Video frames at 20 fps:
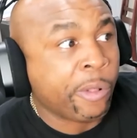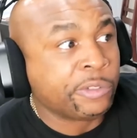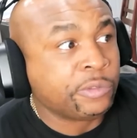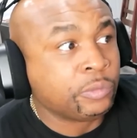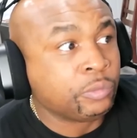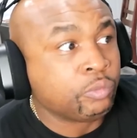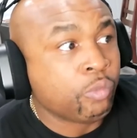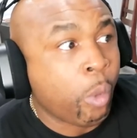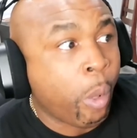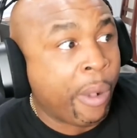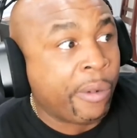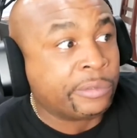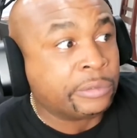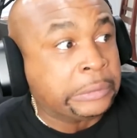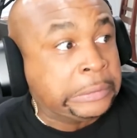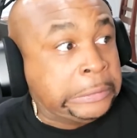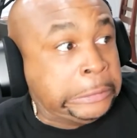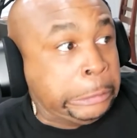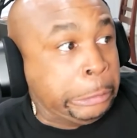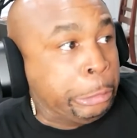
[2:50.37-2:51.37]
Well,
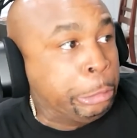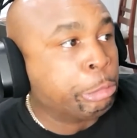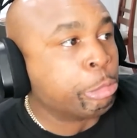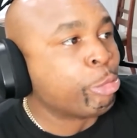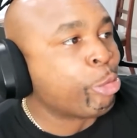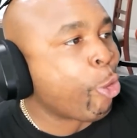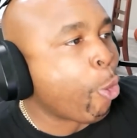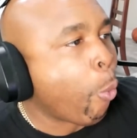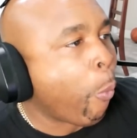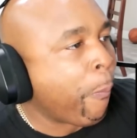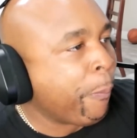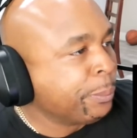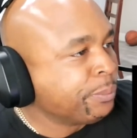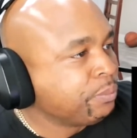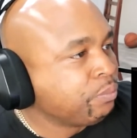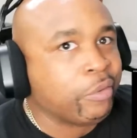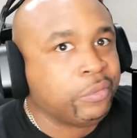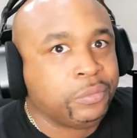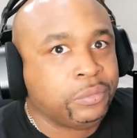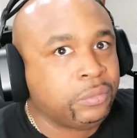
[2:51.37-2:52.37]
no, but I assume.
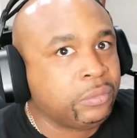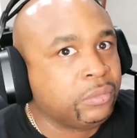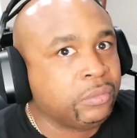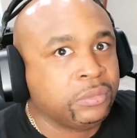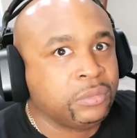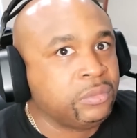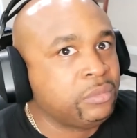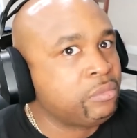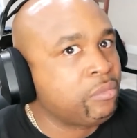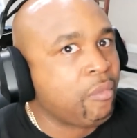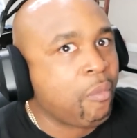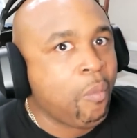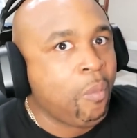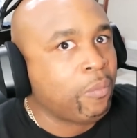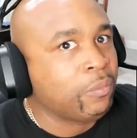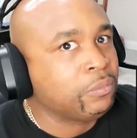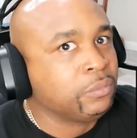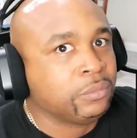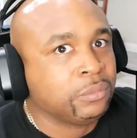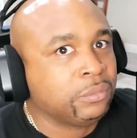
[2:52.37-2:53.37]

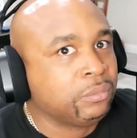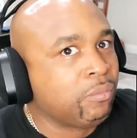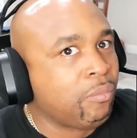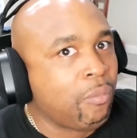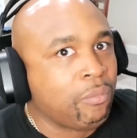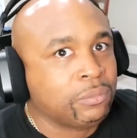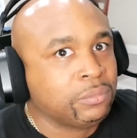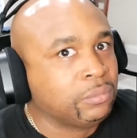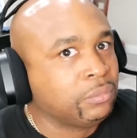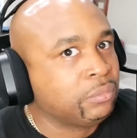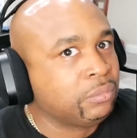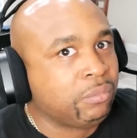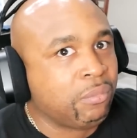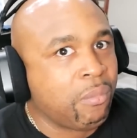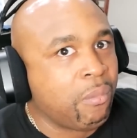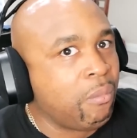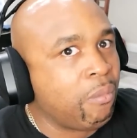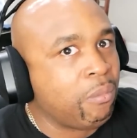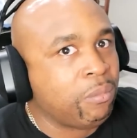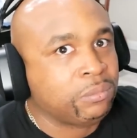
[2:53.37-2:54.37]
What?
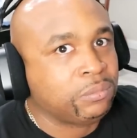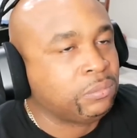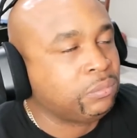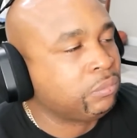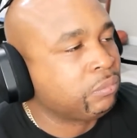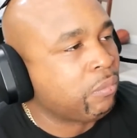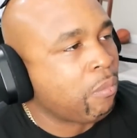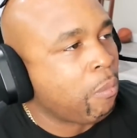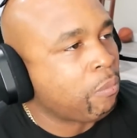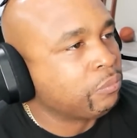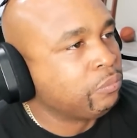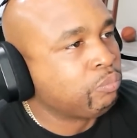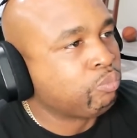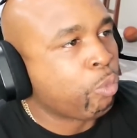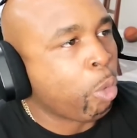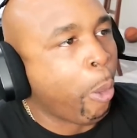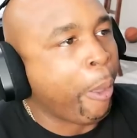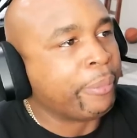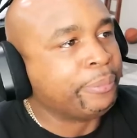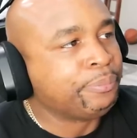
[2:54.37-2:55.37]
You think I'm not
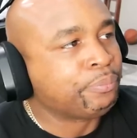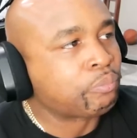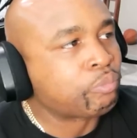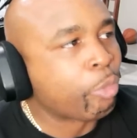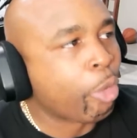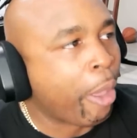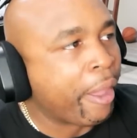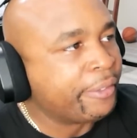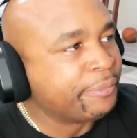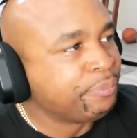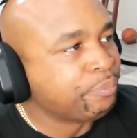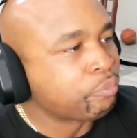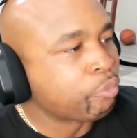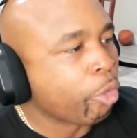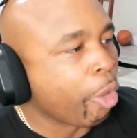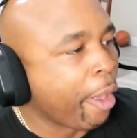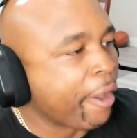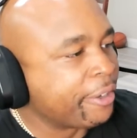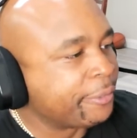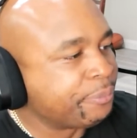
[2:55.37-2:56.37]
attractive enough? That
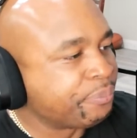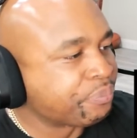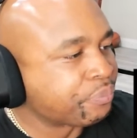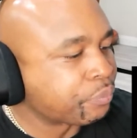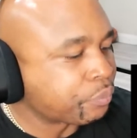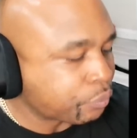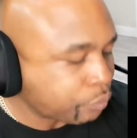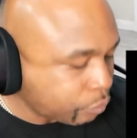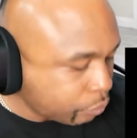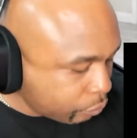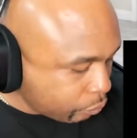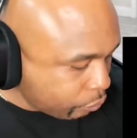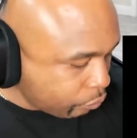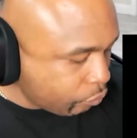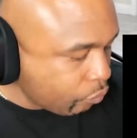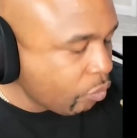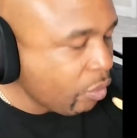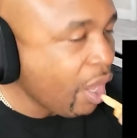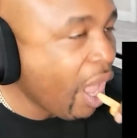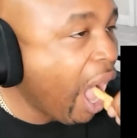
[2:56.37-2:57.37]
what? That he'd
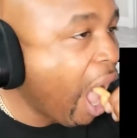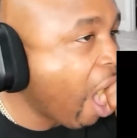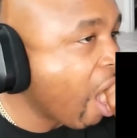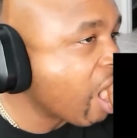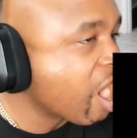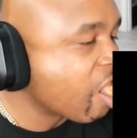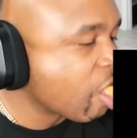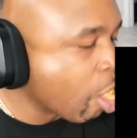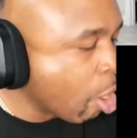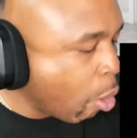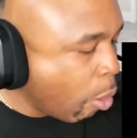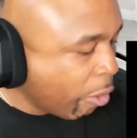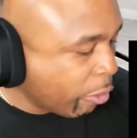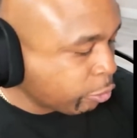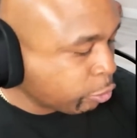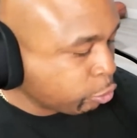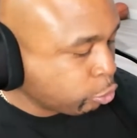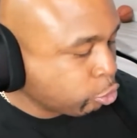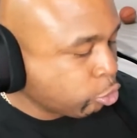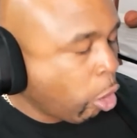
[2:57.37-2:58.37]
just skip me
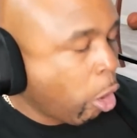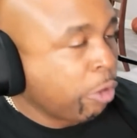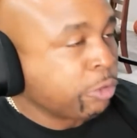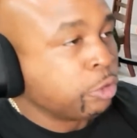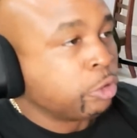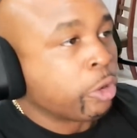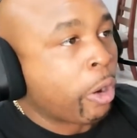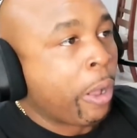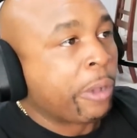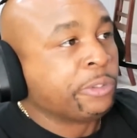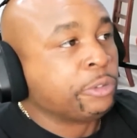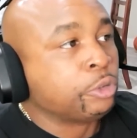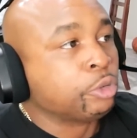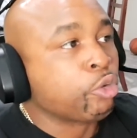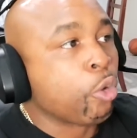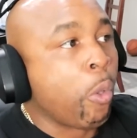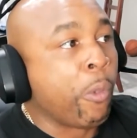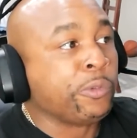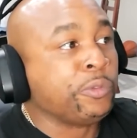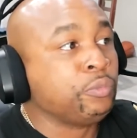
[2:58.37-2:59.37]
and go straight to
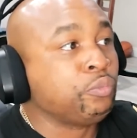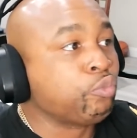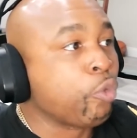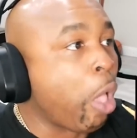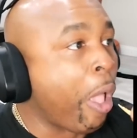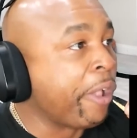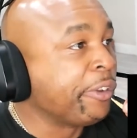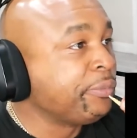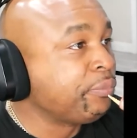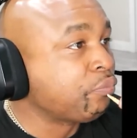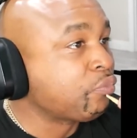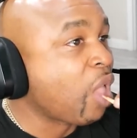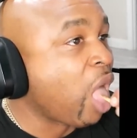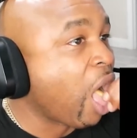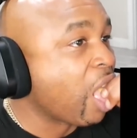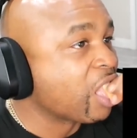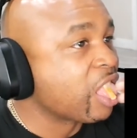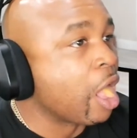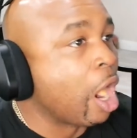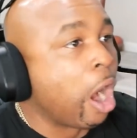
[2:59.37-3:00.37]
you? Well,
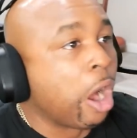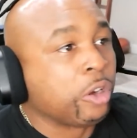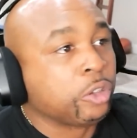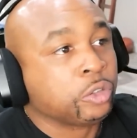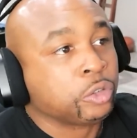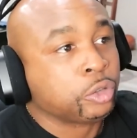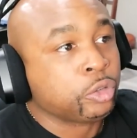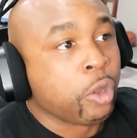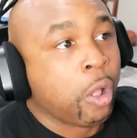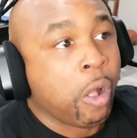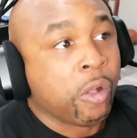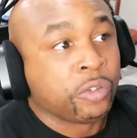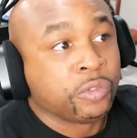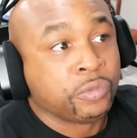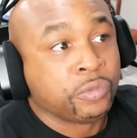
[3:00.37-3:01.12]
aren't we conceited?